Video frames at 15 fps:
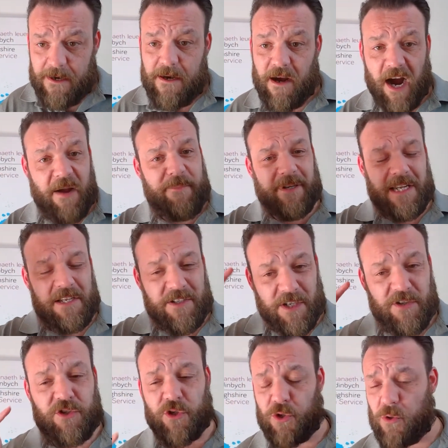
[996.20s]
I've been
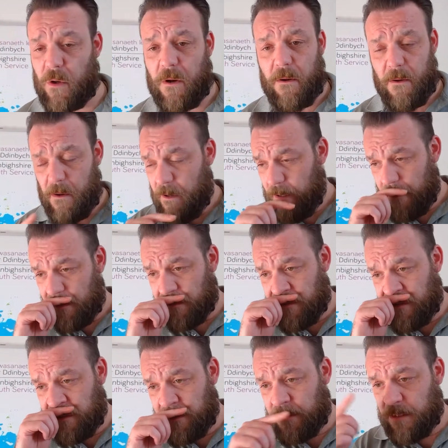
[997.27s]
listening to,
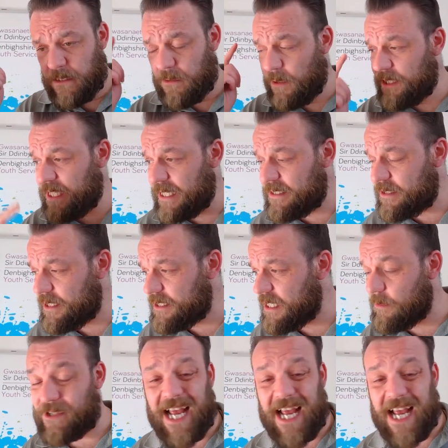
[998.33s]
what did I say his name was?